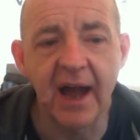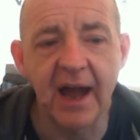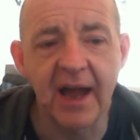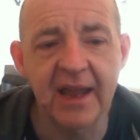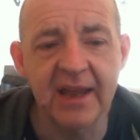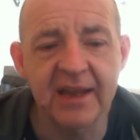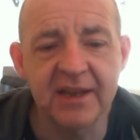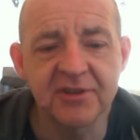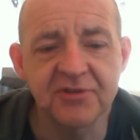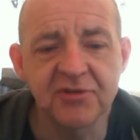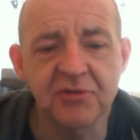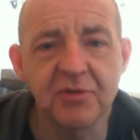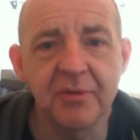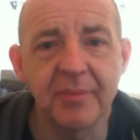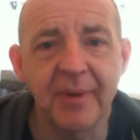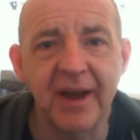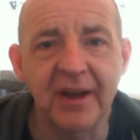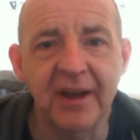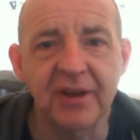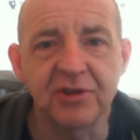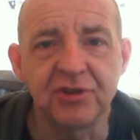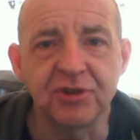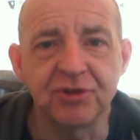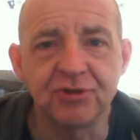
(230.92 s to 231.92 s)
It's all
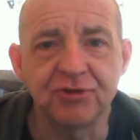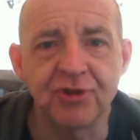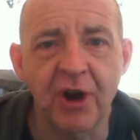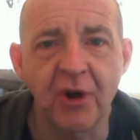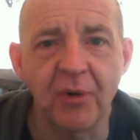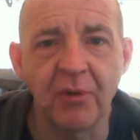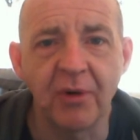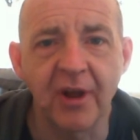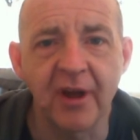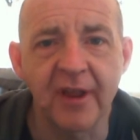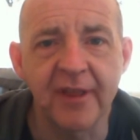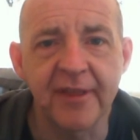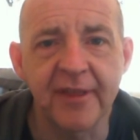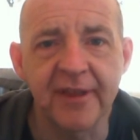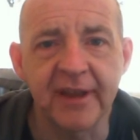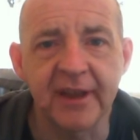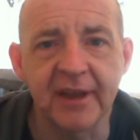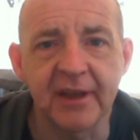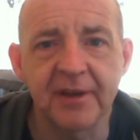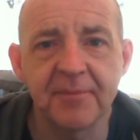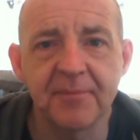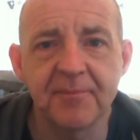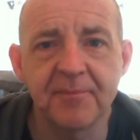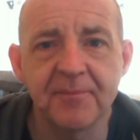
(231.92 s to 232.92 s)
about control, I
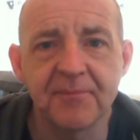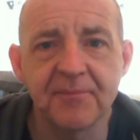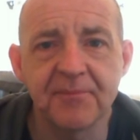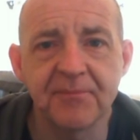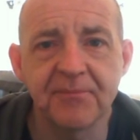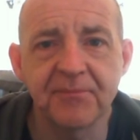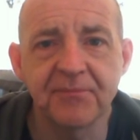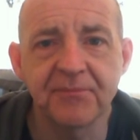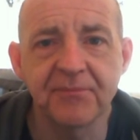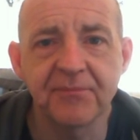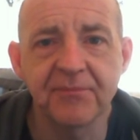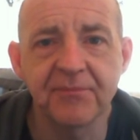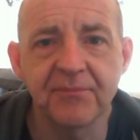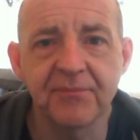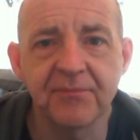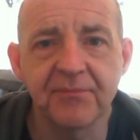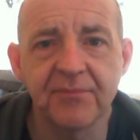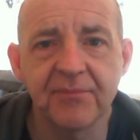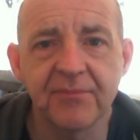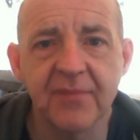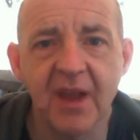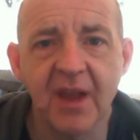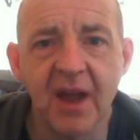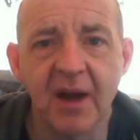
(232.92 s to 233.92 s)
think.
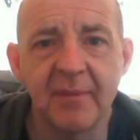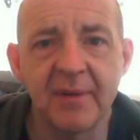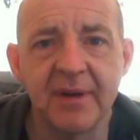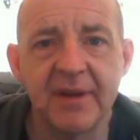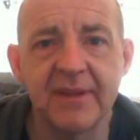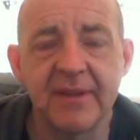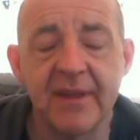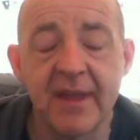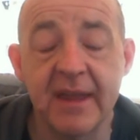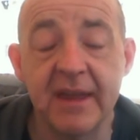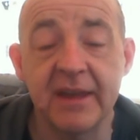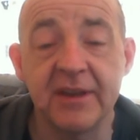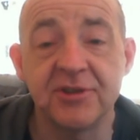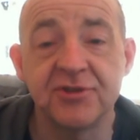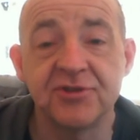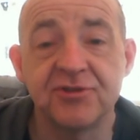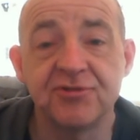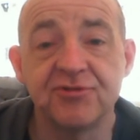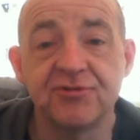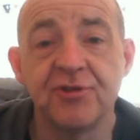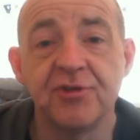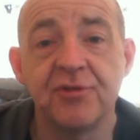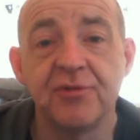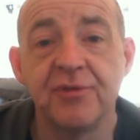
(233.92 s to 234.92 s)
I mean, it's
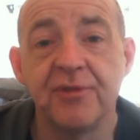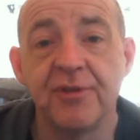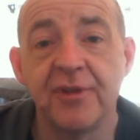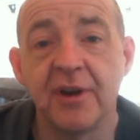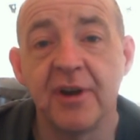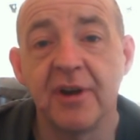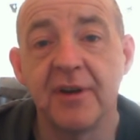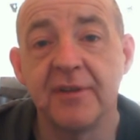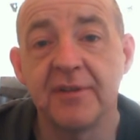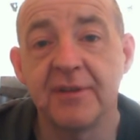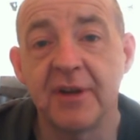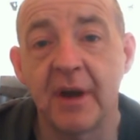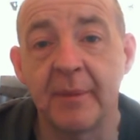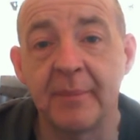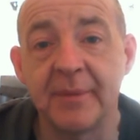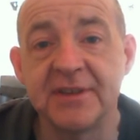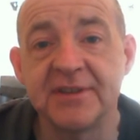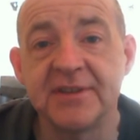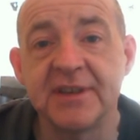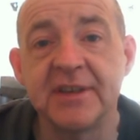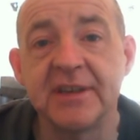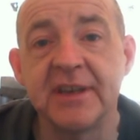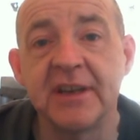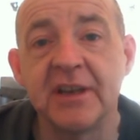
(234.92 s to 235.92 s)
true that, I mean,
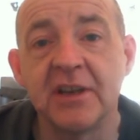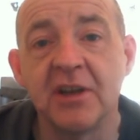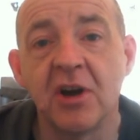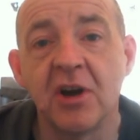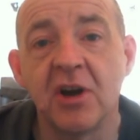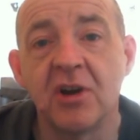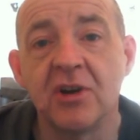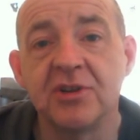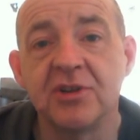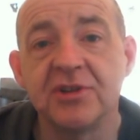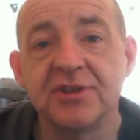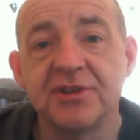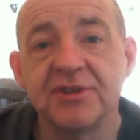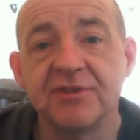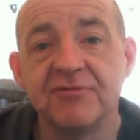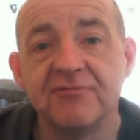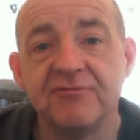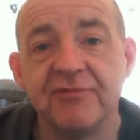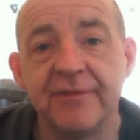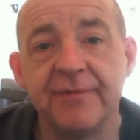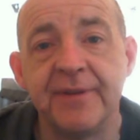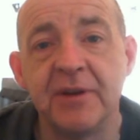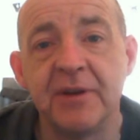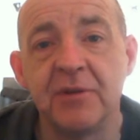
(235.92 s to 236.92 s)
Sidney Glass
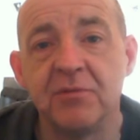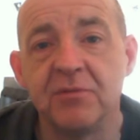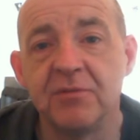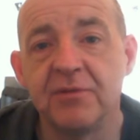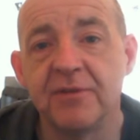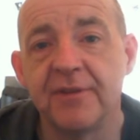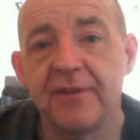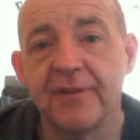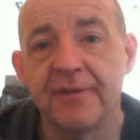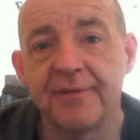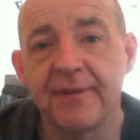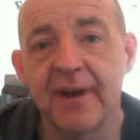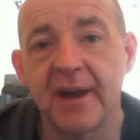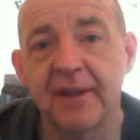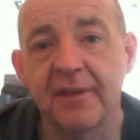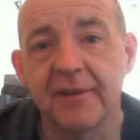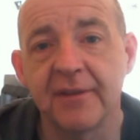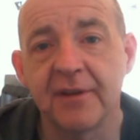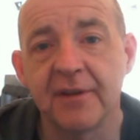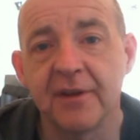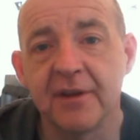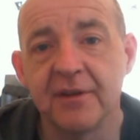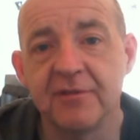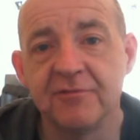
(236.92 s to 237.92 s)
revealed the fact
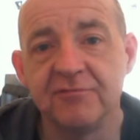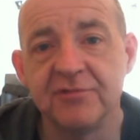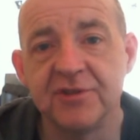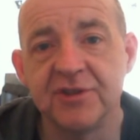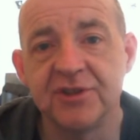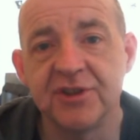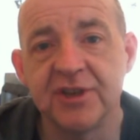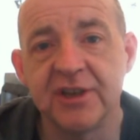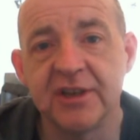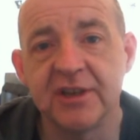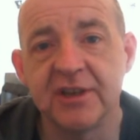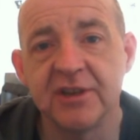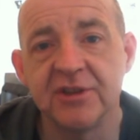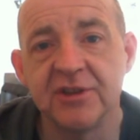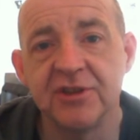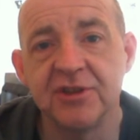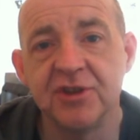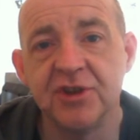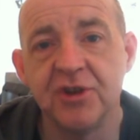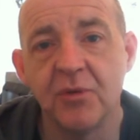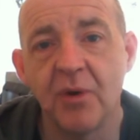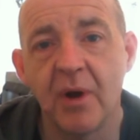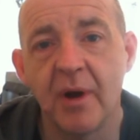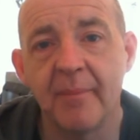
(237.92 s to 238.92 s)
that Regina
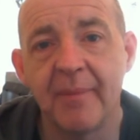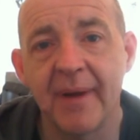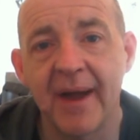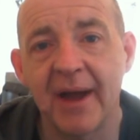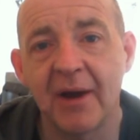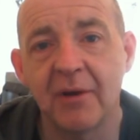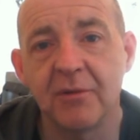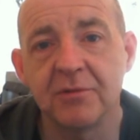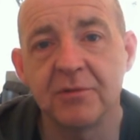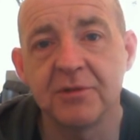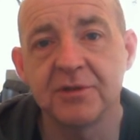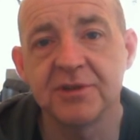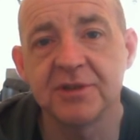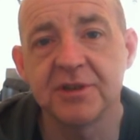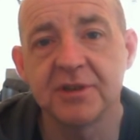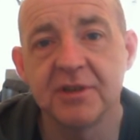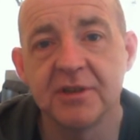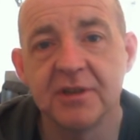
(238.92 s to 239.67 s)
knew about